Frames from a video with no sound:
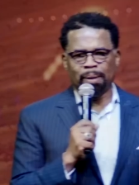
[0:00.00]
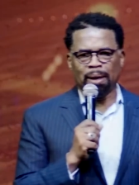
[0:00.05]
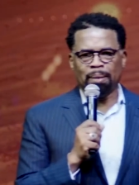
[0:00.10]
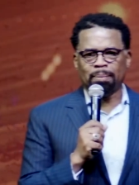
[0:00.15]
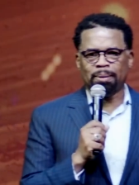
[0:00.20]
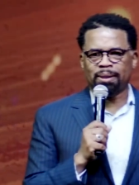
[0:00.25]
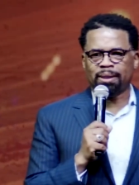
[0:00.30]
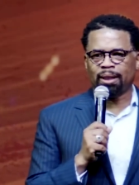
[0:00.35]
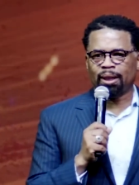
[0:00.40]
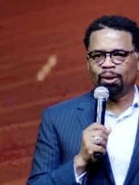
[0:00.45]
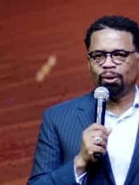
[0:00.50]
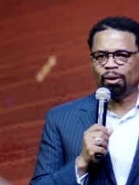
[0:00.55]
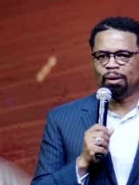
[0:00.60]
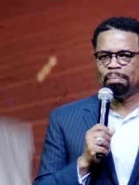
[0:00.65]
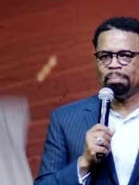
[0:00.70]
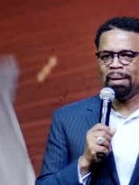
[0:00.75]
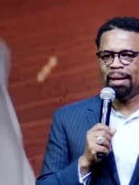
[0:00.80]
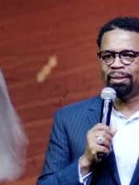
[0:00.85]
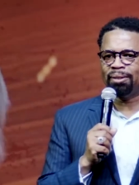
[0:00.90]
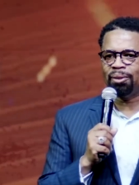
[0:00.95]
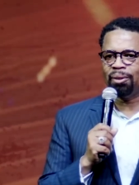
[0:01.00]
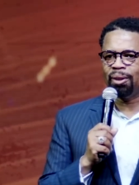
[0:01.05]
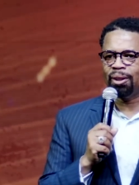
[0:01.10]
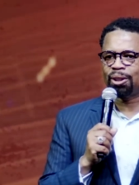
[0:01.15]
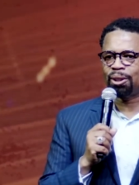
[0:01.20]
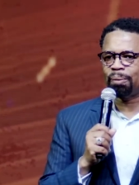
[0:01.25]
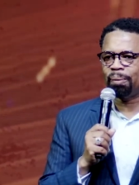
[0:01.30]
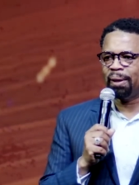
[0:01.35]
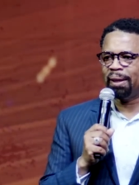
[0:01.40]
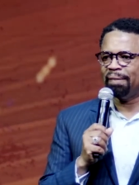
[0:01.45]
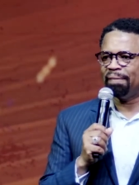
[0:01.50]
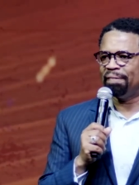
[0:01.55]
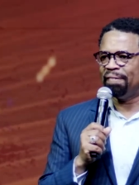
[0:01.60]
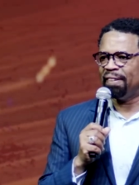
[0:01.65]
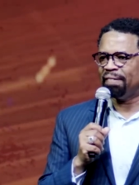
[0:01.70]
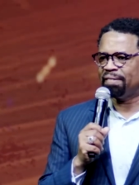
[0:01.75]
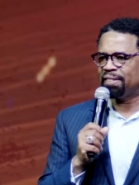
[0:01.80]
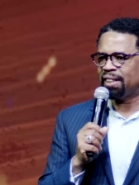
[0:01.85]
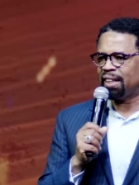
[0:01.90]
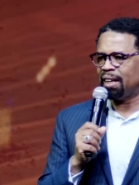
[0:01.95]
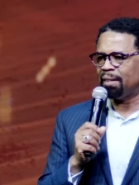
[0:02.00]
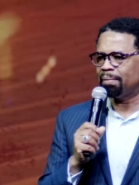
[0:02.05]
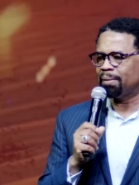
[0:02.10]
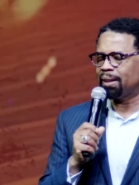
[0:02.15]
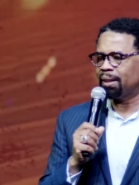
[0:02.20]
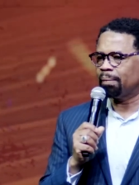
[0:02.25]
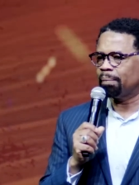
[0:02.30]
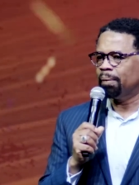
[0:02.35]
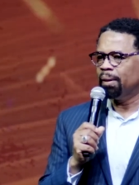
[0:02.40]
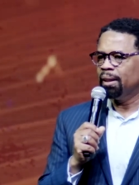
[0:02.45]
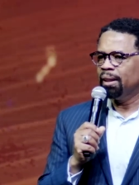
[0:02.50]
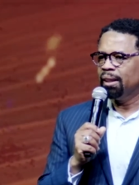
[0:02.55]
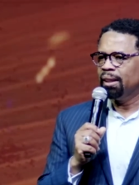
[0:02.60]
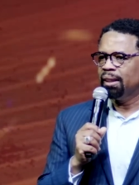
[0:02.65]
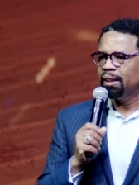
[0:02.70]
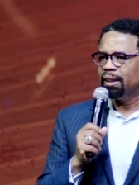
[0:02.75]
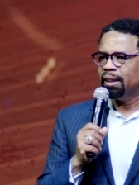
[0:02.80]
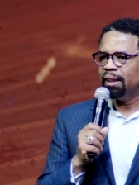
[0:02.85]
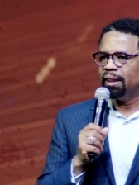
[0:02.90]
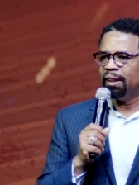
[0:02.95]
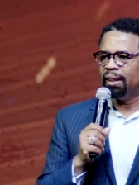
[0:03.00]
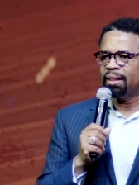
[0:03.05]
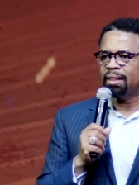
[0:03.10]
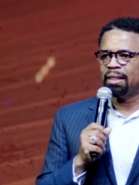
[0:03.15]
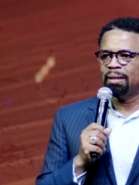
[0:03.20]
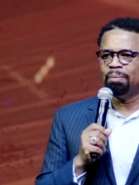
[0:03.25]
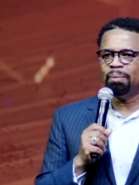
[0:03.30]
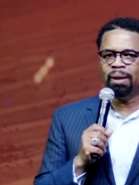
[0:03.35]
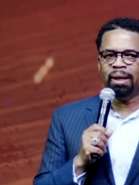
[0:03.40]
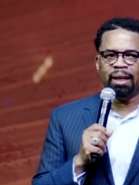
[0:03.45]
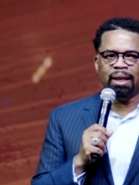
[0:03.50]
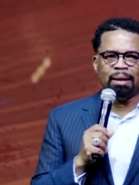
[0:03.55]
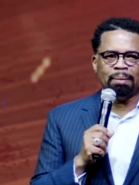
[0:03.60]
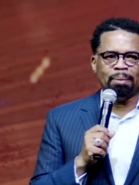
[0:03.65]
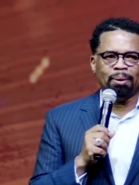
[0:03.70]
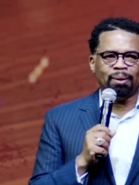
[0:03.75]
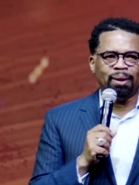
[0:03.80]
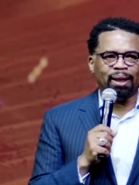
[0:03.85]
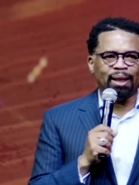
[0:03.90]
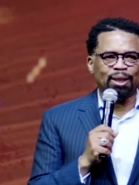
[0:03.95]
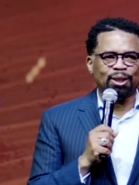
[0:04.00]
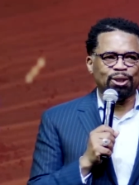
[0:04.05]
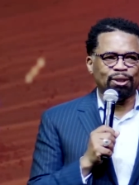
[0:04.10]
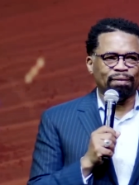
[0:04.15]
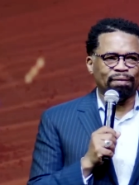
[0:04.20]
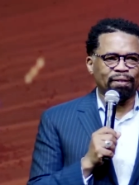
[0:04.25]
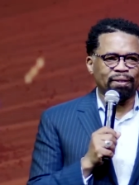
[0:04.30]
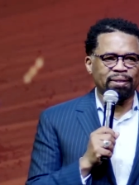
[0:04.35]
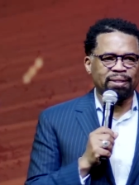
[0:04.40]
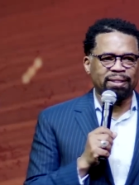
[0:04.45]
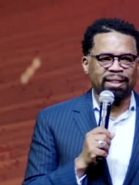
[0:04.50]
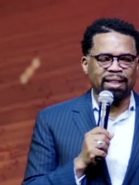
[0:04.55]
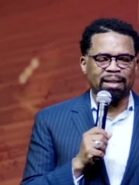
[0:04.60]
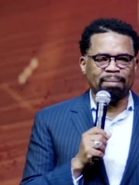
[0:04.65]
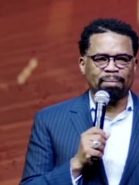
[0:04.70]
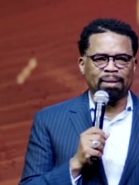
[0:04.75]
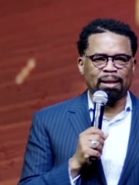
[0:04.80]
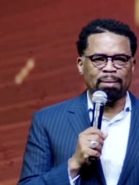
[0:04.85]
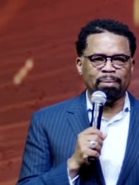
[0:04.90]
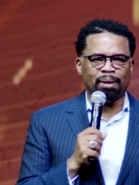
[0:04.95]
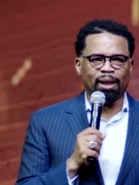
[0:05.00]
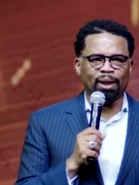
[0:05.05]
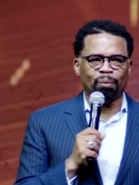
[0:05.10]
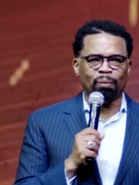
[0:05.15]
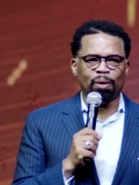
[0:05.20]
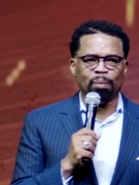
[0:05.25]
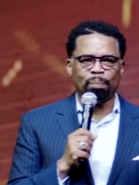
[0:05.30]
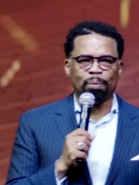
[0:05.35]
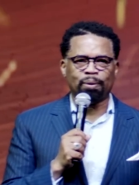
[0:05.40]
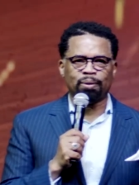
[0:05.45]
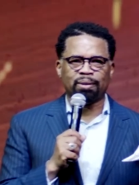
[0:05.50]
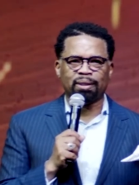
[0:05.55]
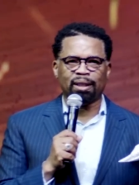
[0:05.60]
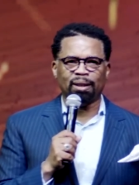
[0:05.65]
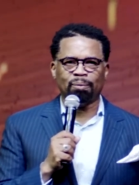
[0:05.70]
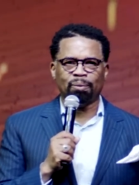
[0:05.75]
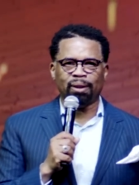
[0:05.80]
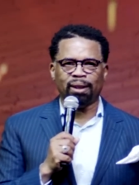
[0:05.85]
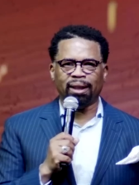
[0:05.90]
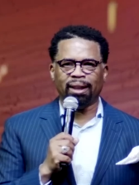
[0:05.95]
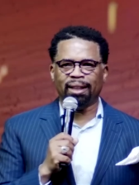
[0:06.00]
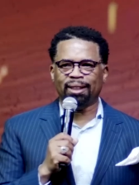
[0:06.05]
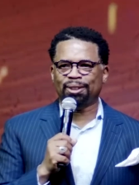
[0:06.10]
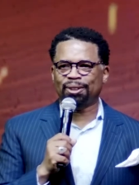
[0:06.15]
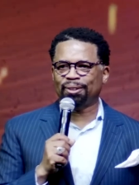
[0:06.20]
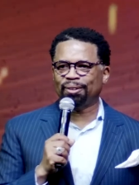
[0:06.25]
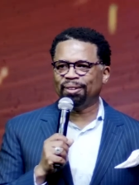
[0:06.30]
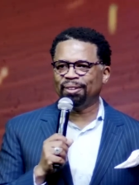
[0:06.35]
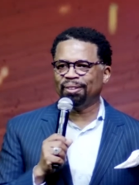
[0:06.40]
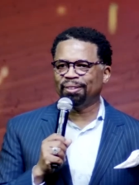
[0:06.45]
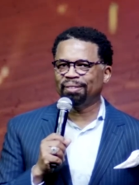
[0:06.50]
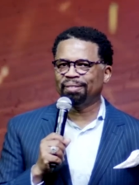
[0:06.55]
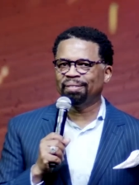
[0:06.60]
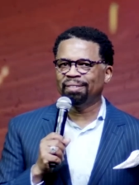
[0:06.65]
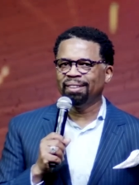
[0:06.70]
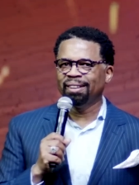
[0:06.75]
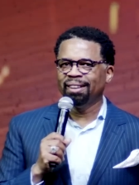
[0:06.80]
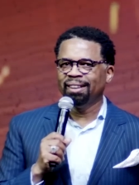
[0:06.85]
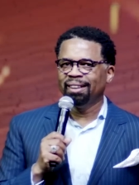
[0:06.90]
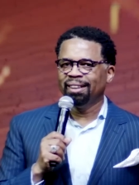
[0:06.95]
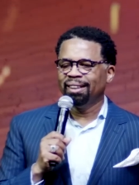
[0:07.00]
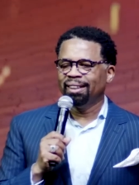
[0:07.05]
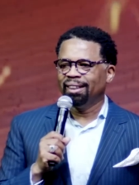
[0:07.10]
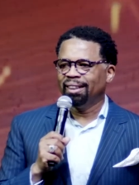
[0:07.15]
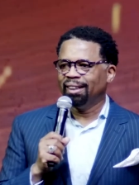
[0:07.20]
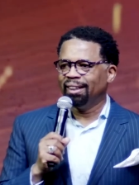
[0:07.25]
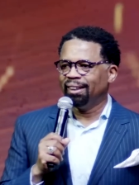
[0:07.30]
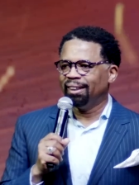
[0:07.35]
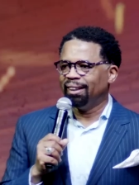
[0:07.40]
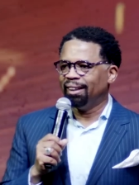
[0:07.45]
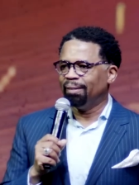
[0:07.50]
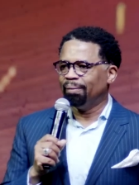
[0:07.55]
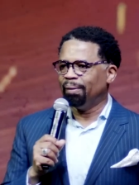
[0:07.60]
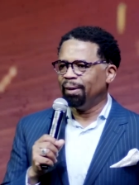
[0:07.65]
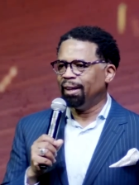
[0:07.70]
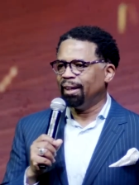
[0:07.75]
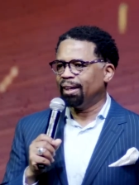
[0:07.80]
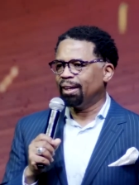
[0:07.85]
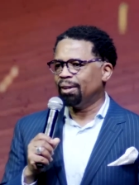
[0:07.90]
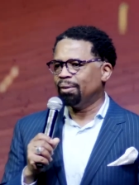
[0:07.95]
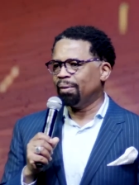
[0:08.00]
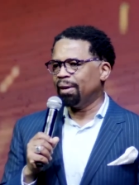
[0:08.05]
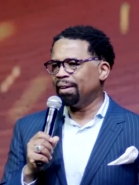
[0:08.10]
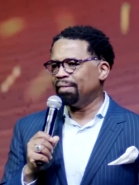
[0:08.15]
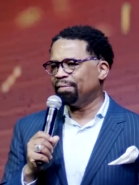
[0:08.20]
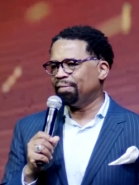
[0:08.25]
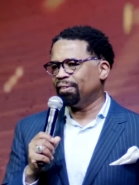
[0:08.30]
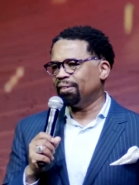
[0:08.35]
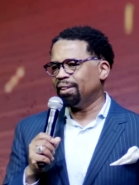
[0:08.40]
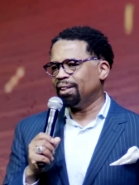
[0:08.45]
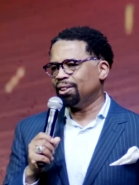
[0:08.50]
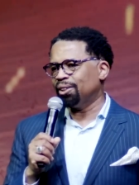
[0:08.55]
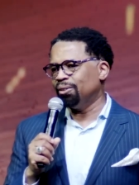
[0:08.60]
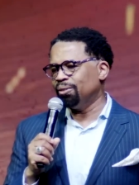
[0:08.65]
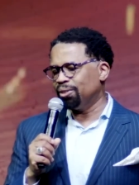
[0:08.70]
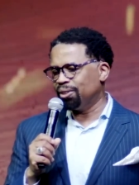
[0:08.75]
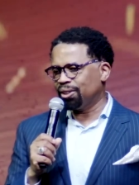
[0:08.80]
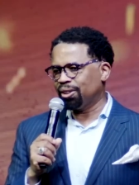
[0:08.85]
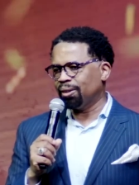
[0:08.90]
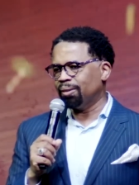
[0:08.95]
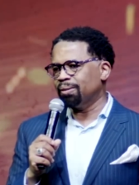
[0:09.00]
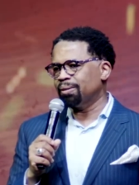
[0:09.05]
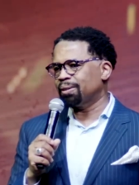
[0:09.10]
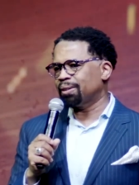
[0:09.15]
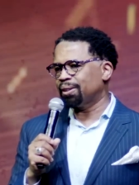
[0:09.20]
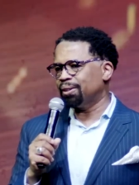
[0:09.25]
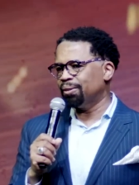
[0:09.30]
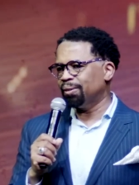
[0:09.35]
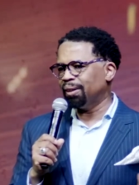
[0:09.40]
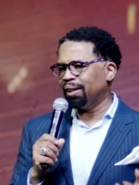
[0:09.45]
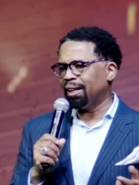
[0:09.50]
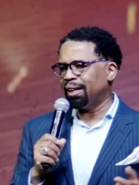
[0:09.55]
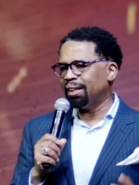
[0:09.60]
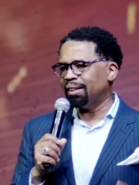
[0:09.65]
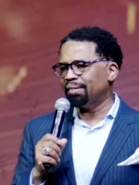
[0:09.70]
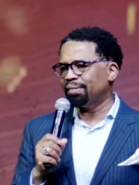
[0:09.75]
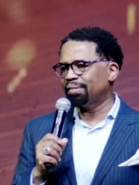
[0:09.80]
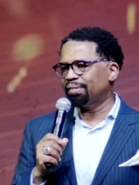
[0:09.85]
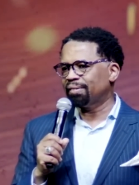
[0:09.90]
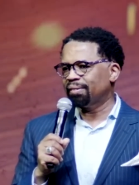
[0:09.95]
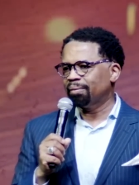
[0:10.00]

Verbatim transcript: your Bibles and go to Matthew, the 25th chapter. There's someone in the building, it's your first time coming, and we personally want to let you know that we are grateful that you chose New Life.